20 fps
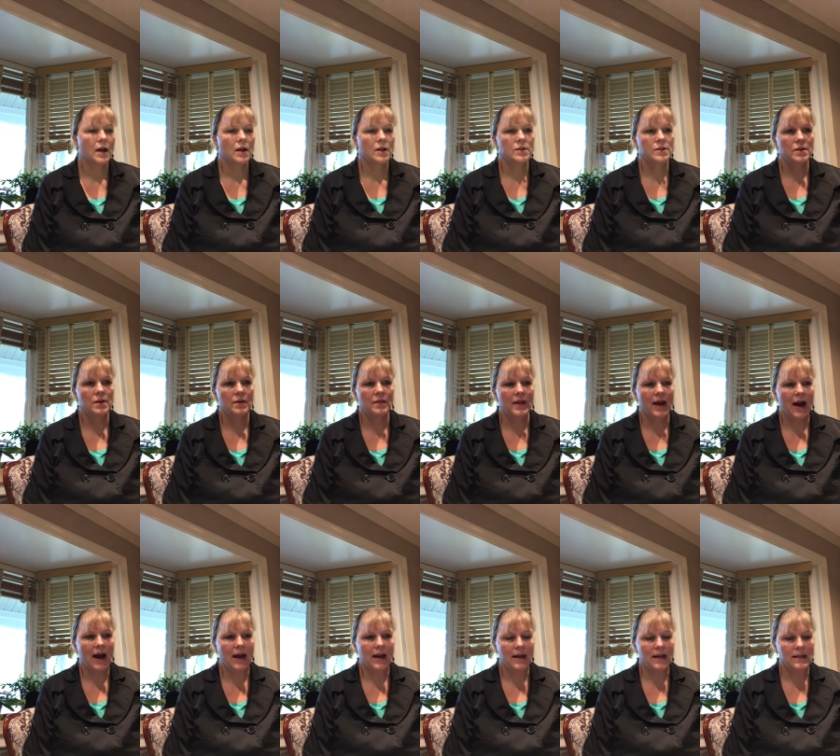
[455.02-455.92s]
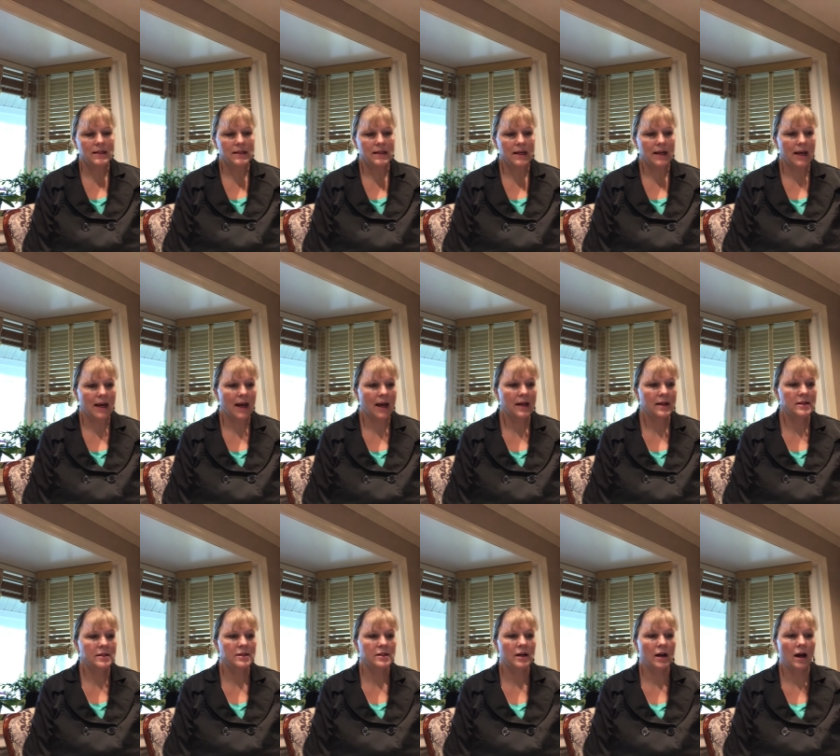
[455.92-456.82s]
So that is the
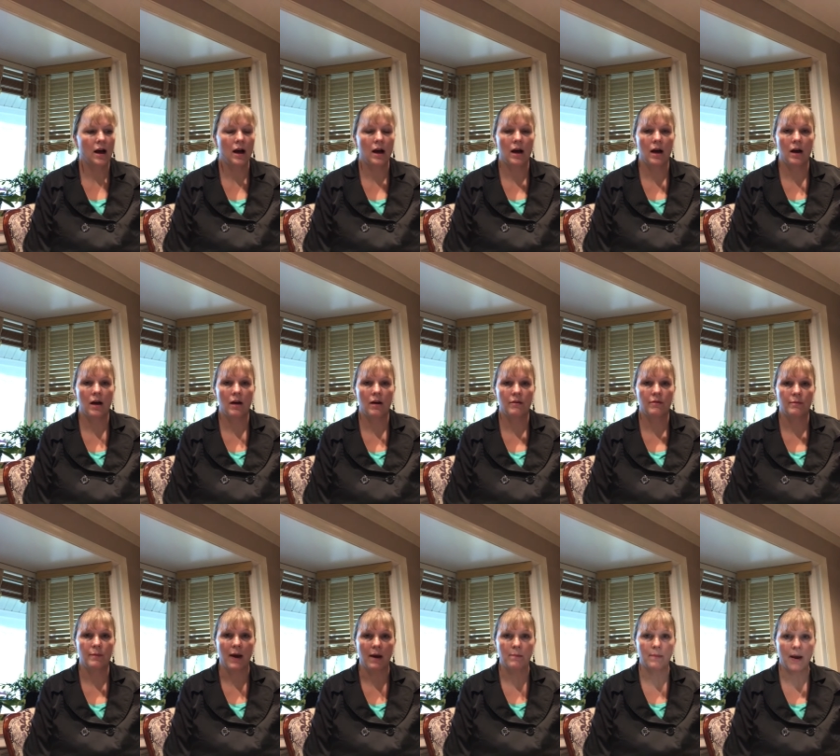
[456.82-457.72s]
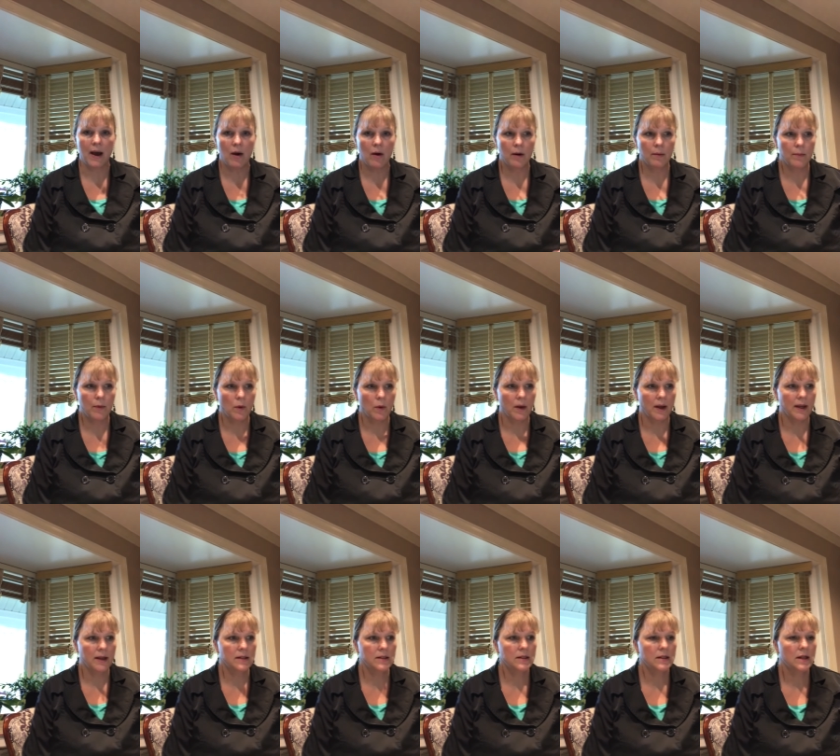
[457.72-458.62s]
end of my
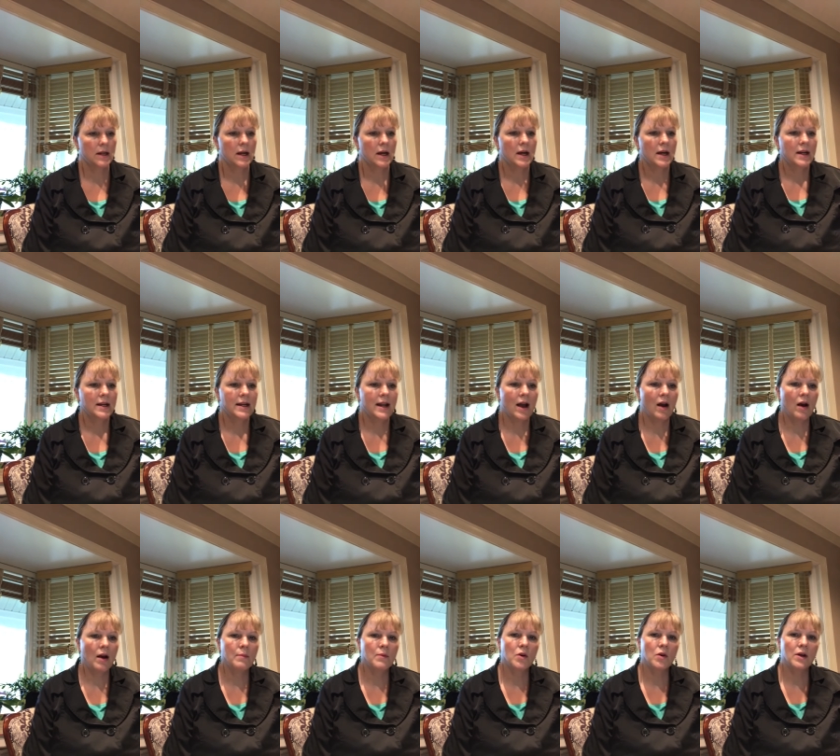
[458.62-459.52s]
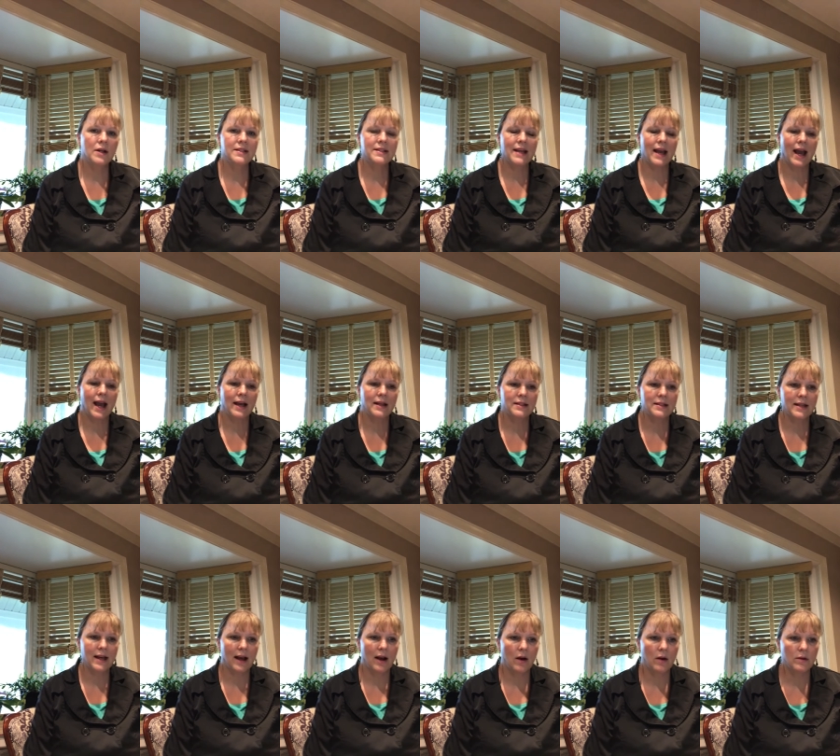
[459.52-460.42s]
PowerPoint. Now I'm going to hand
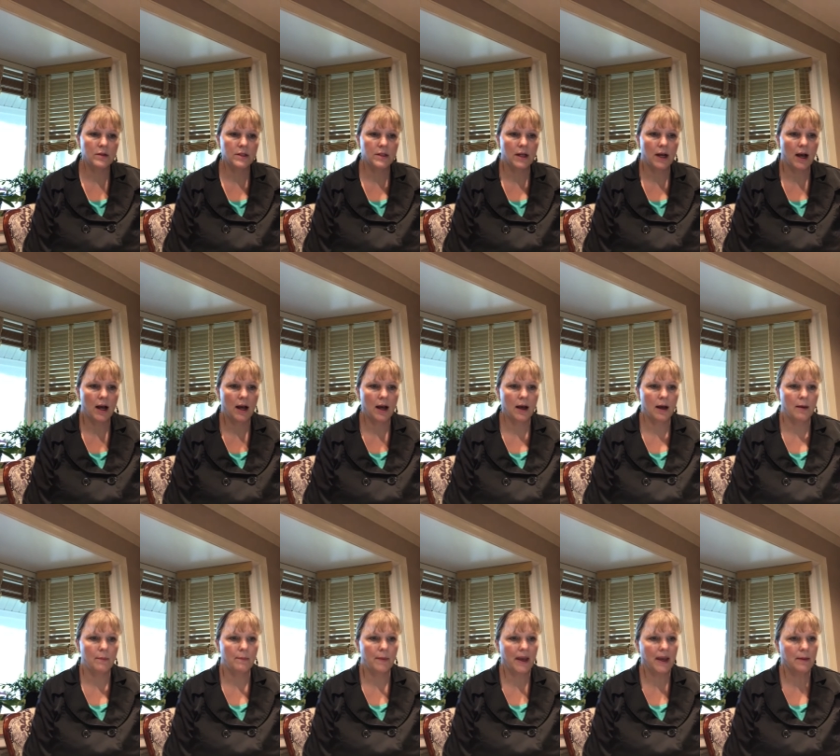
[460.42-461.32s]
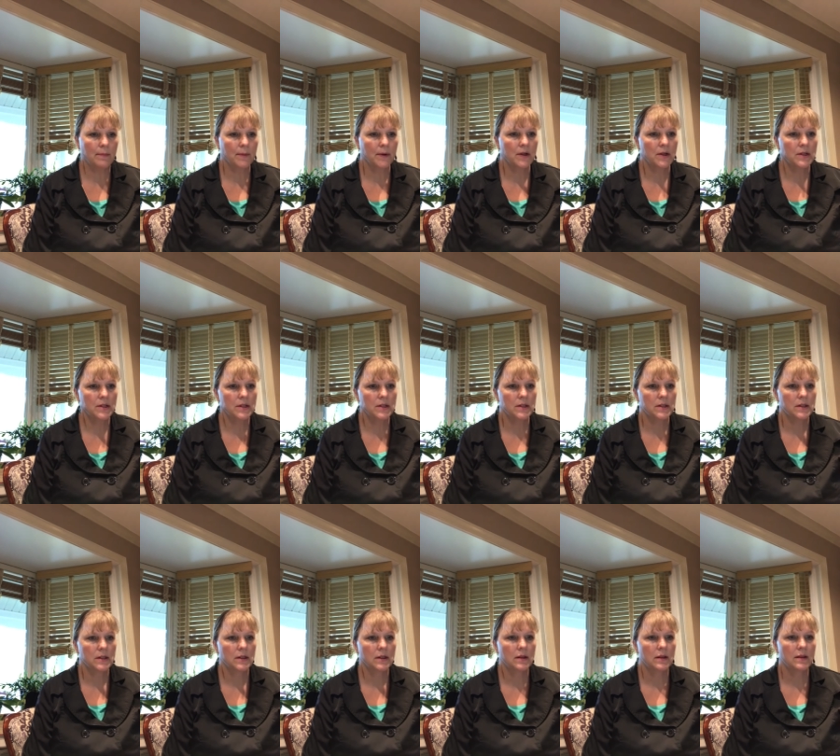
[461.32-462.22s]
out papers
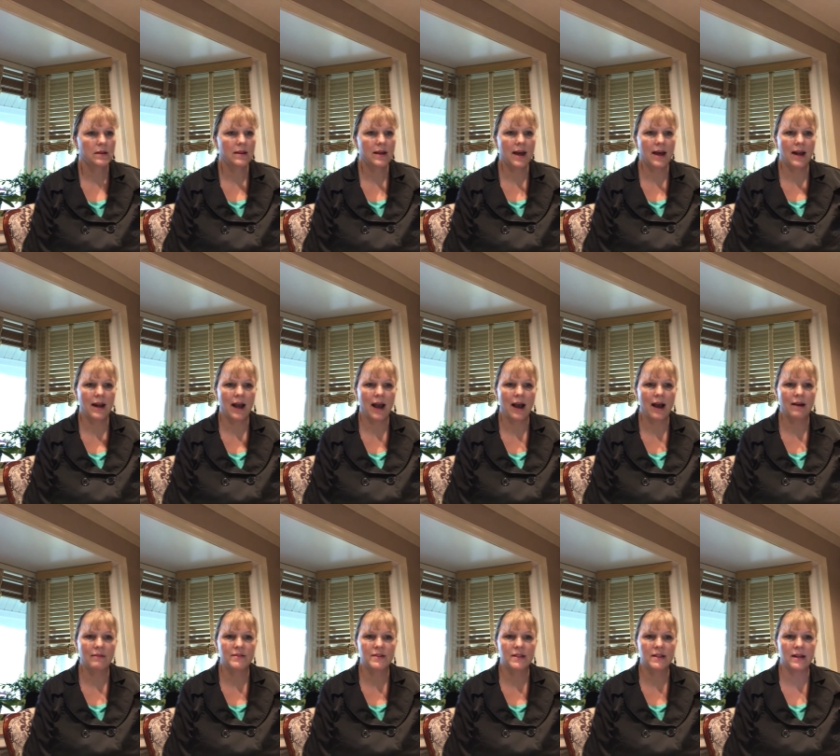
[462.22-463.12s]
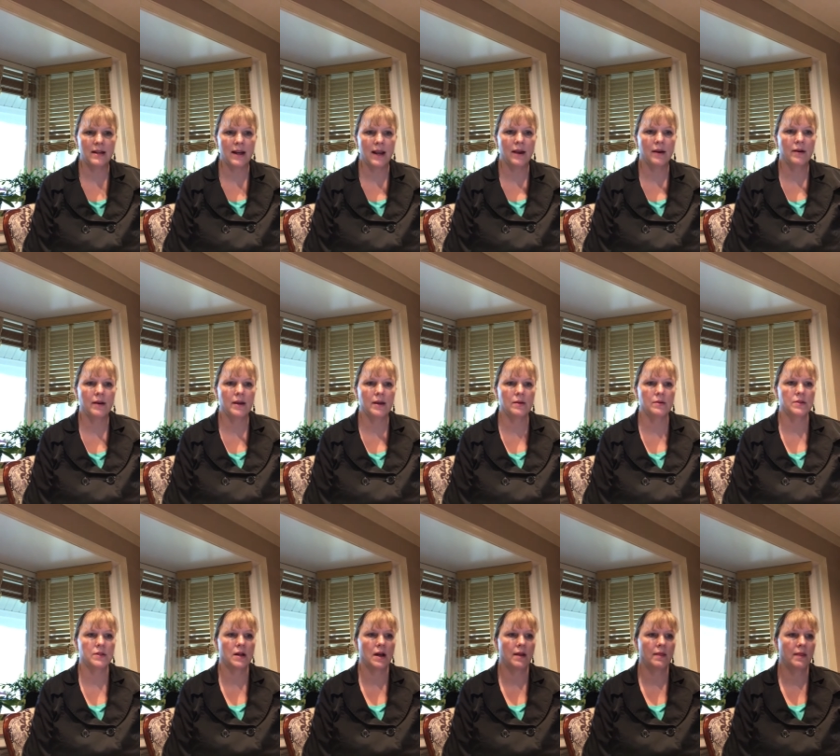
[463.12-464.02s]
that have
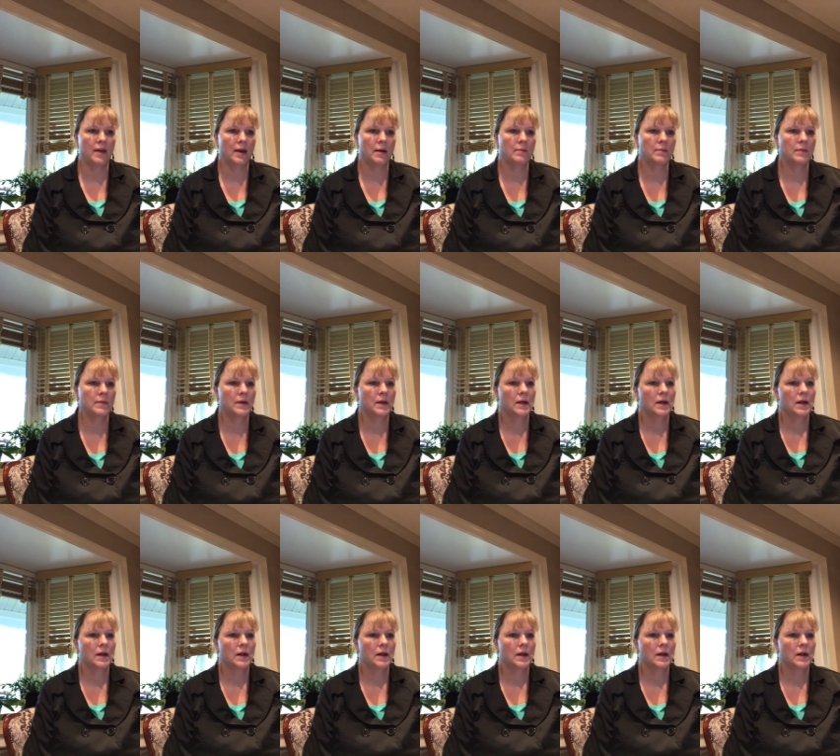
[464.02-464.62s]
scenarios on them.